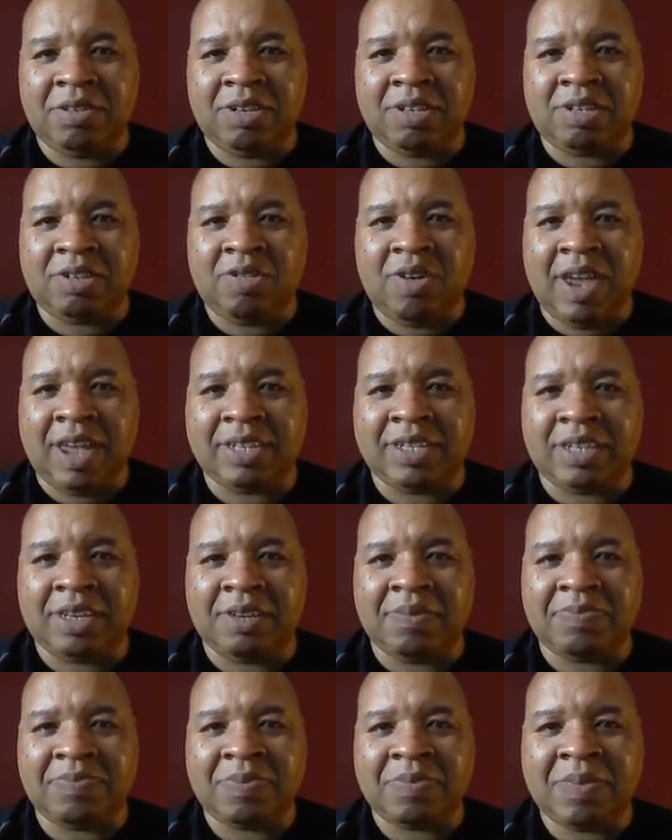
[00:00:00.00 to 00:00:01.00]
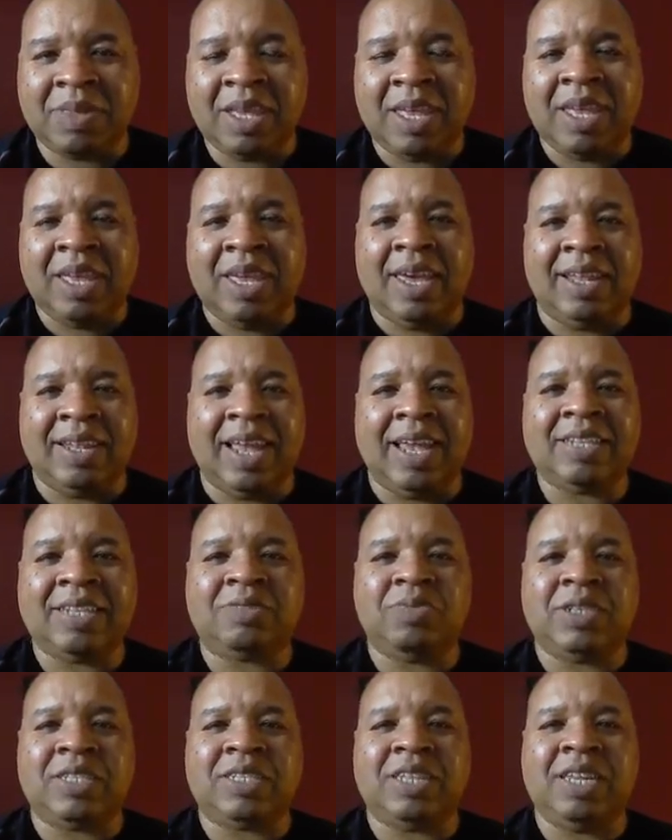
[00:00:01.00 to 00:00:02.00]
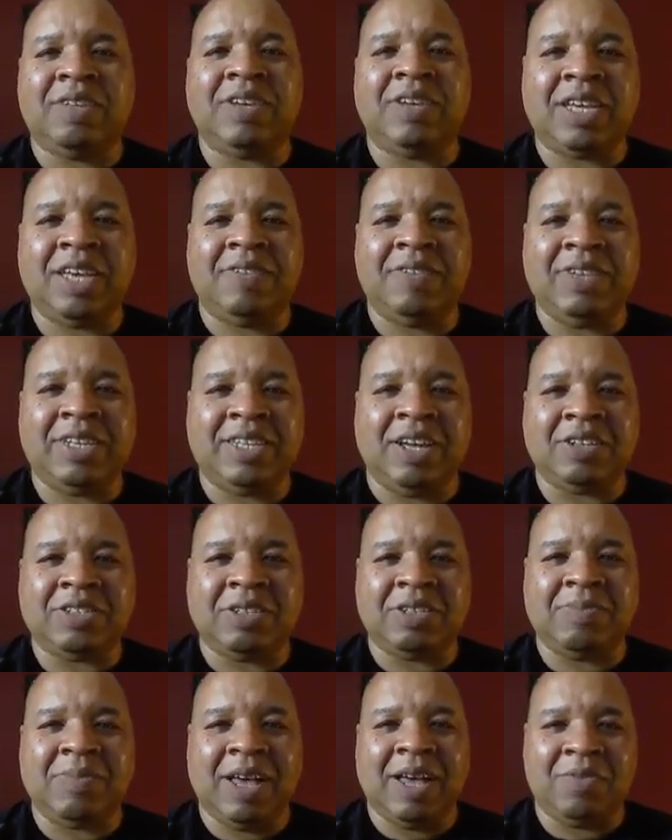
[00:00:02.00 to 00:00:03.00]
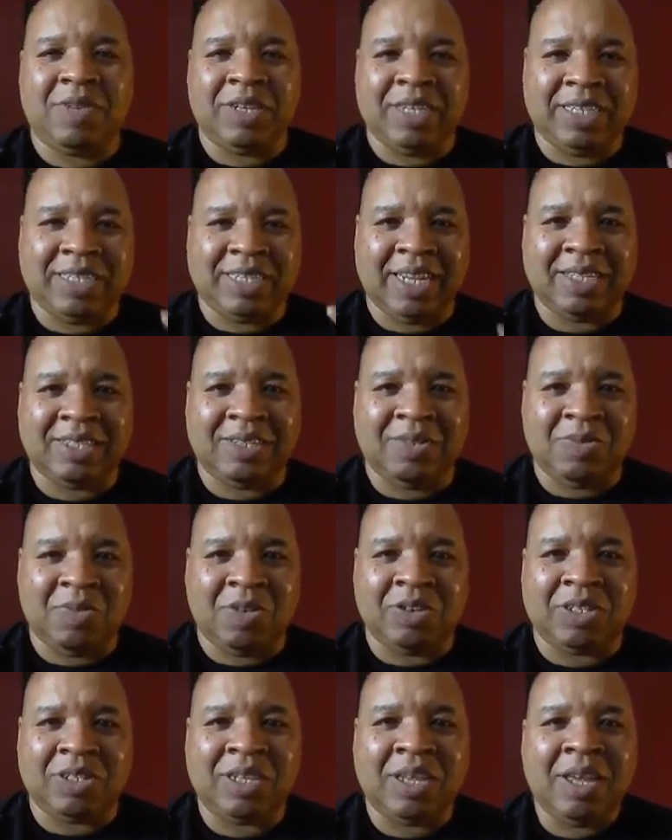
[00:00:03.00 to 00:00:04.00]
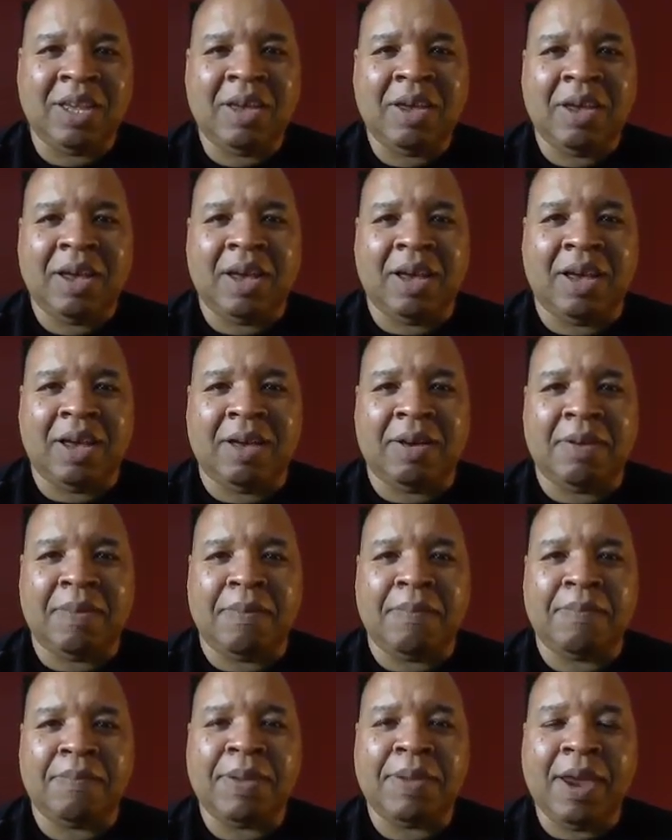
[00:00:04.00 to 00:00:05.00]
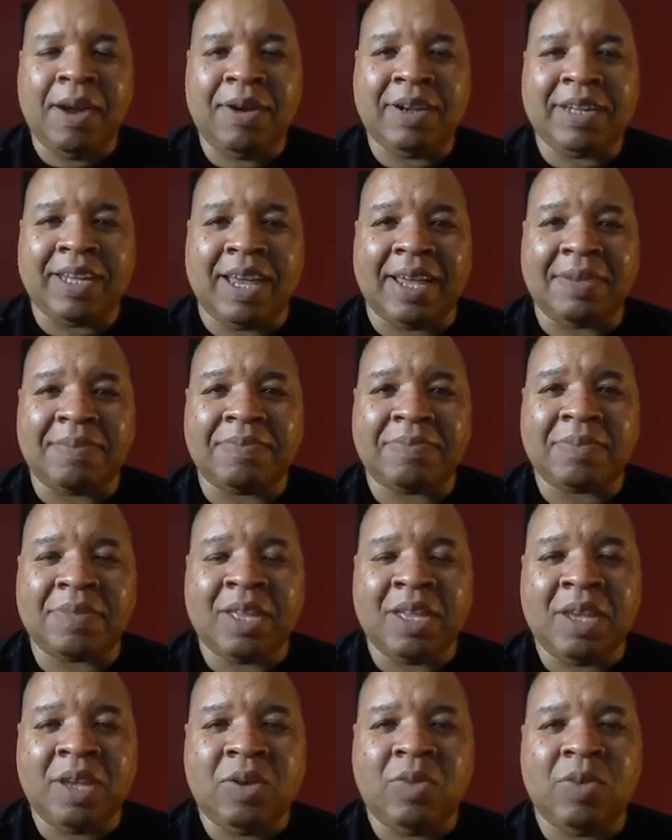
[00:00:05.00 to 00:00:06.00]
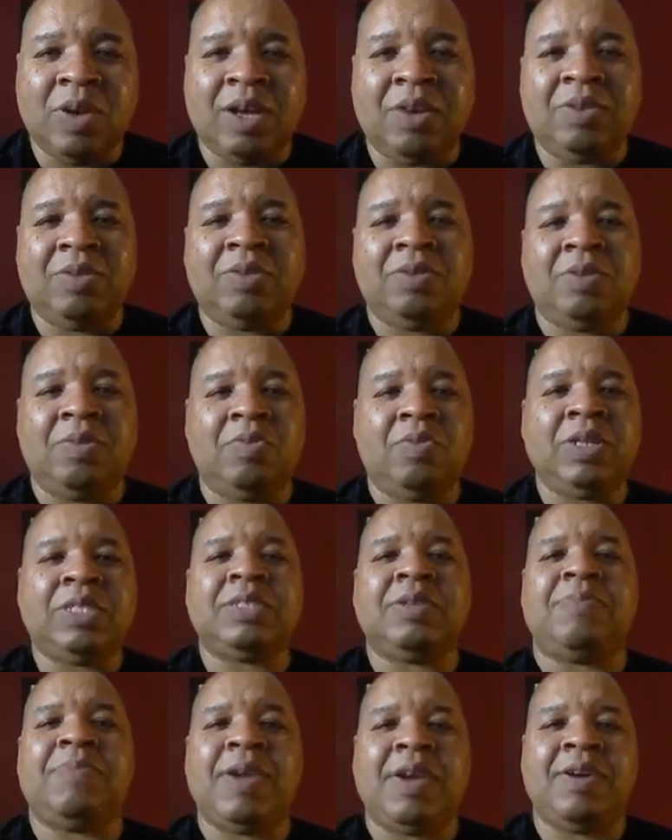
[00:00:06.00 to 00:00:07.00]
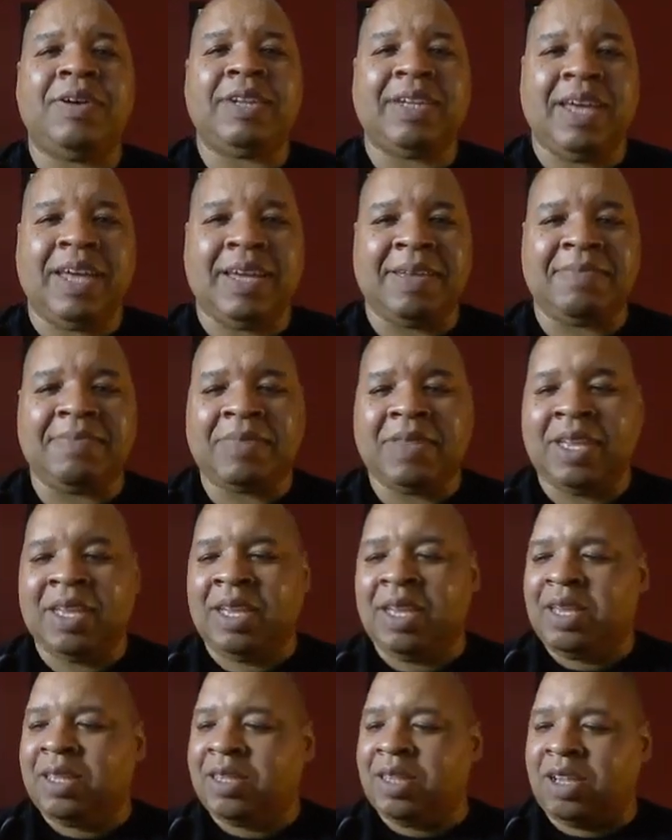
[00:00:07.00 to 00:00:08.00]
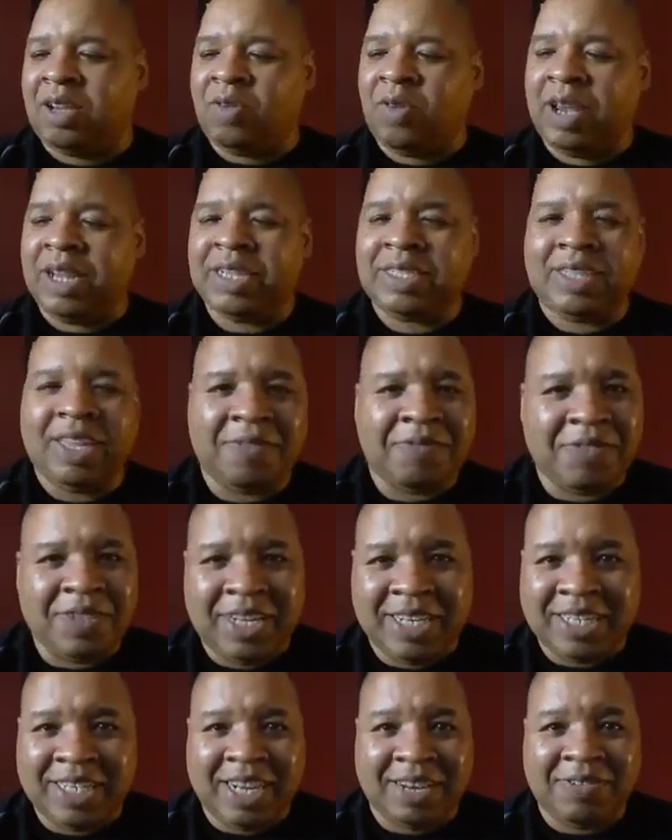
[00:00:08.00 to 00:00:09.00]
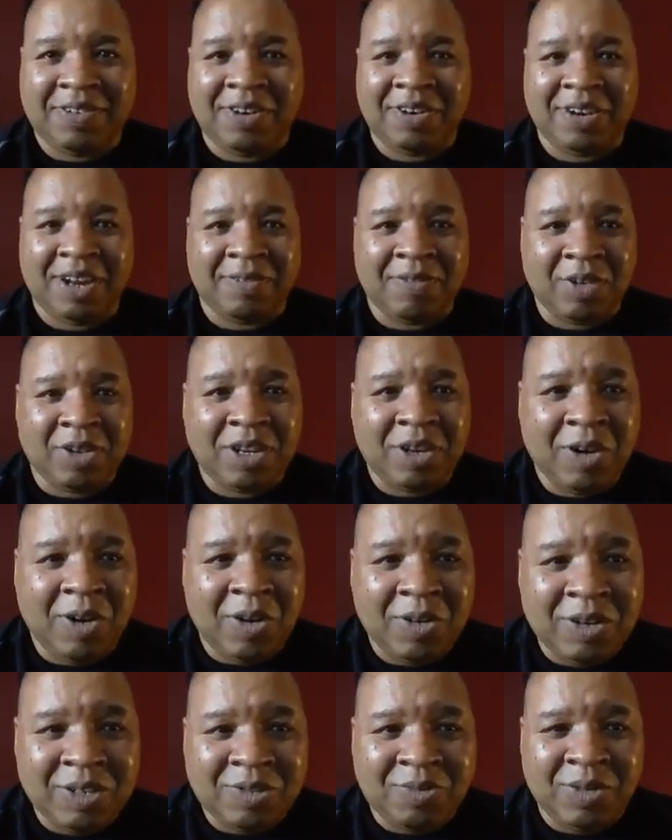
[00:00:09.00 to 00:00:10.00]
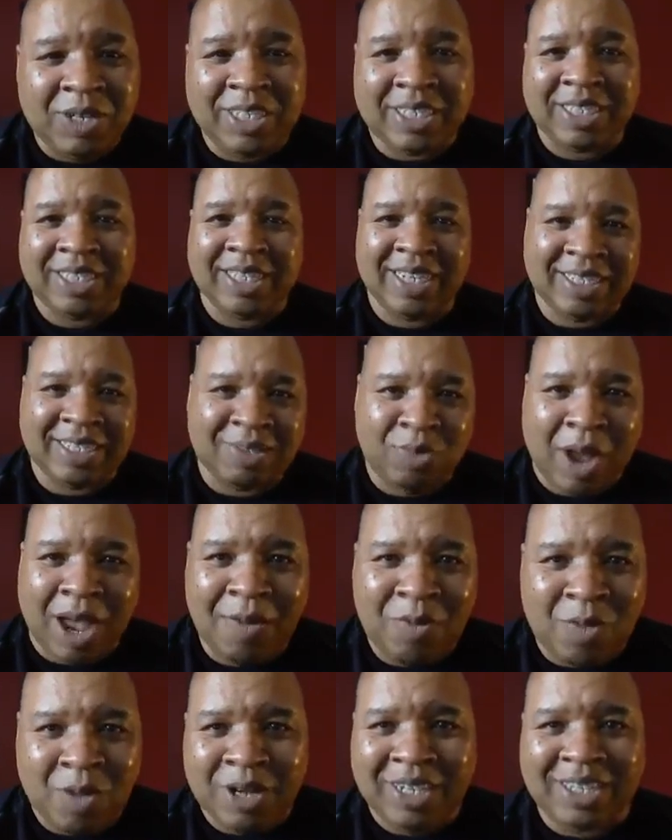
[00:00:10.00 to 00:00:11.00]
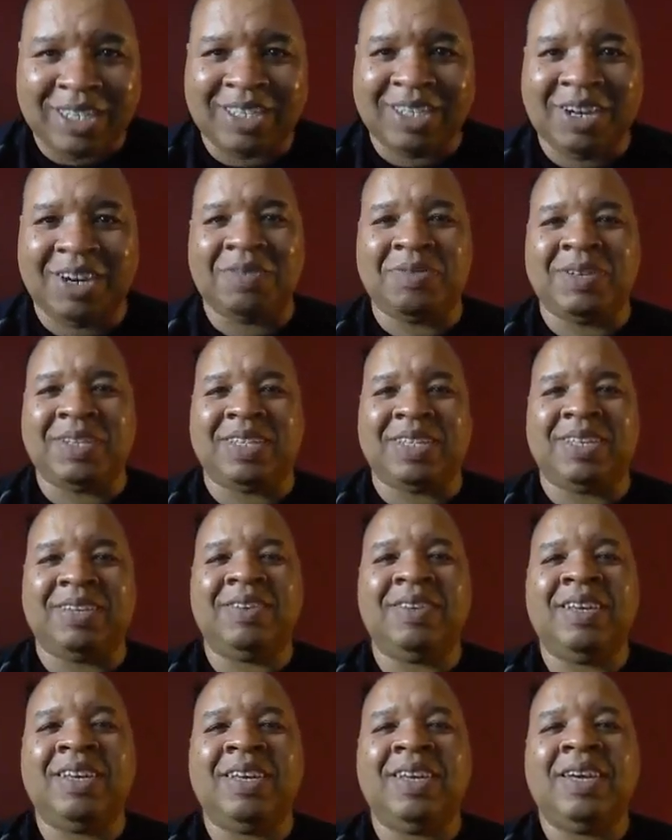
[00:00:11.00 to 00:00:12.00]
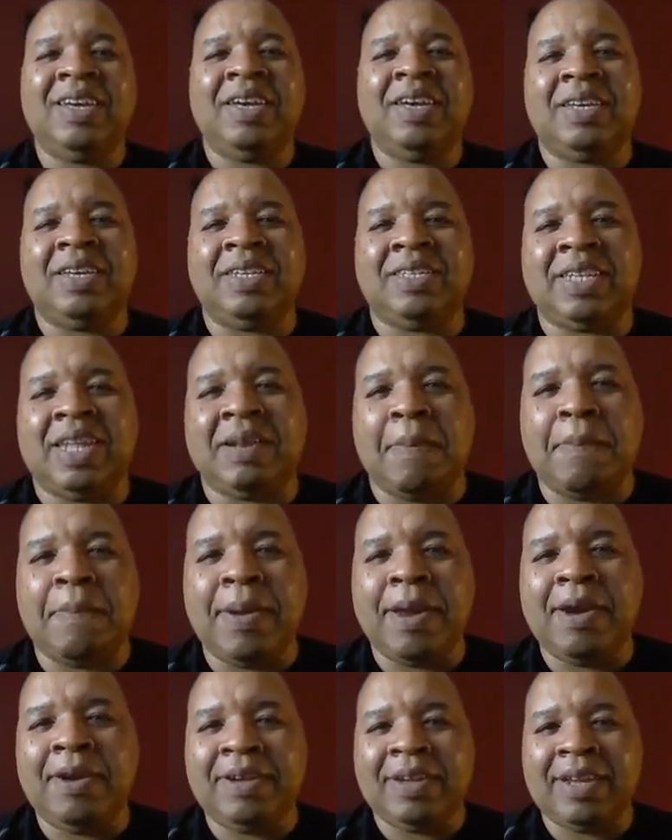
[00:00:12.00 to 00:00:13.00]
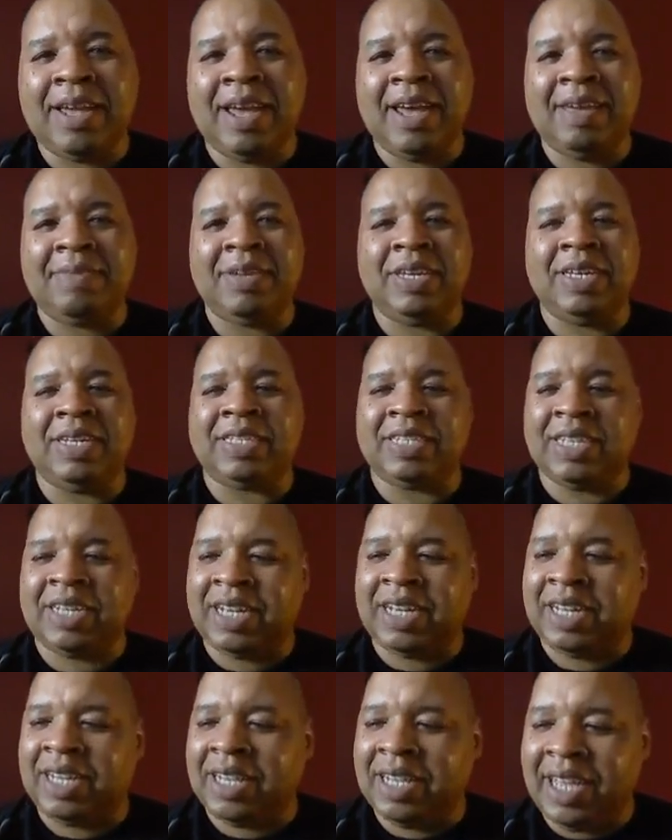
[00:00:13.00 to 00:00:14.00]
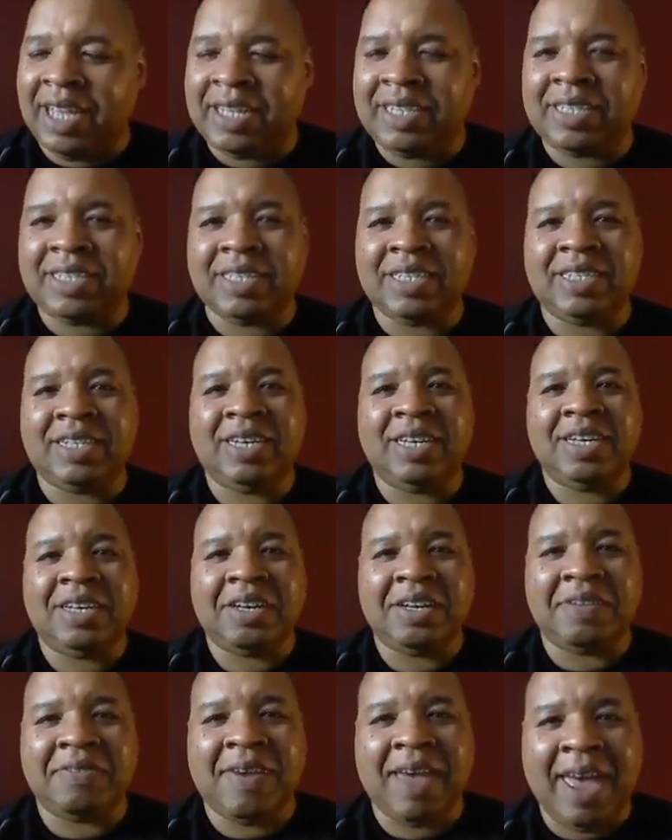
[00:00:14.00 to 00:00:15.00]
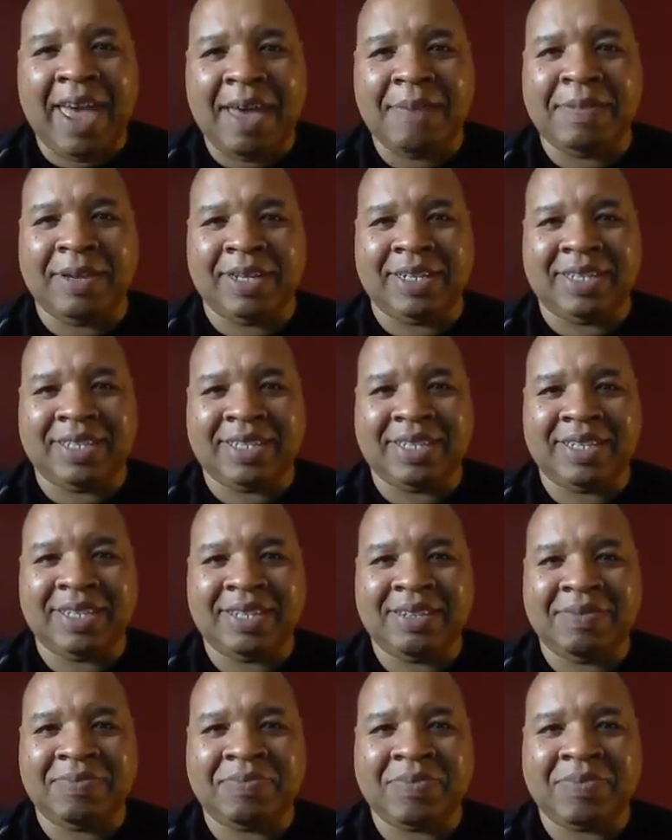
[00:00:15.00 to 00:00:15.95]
through this tragedy. And that's what Stephen Covey talks about when he says the words uh, paradigm. Well, what's a paradigm? The greatest definition I've heard, and I've only heard this recently, that's why I wanted to share it with you, is that a paradigm is a collection of habits.